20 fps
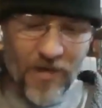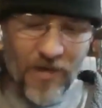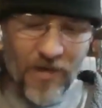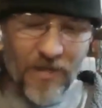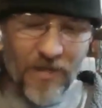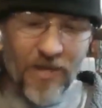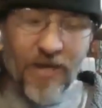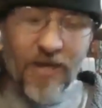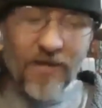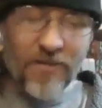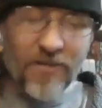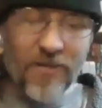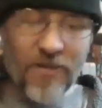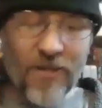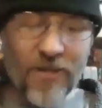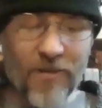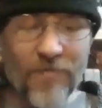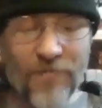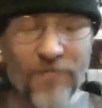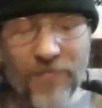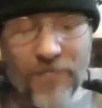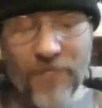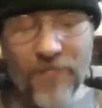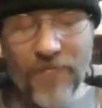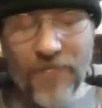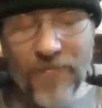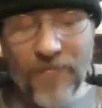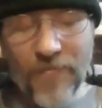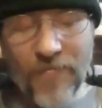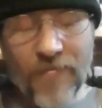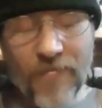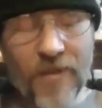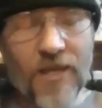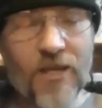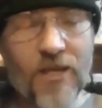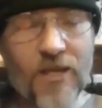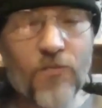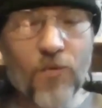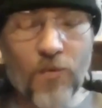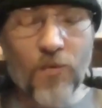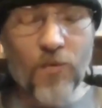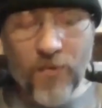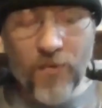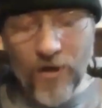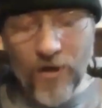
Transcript: Yeah, see, these were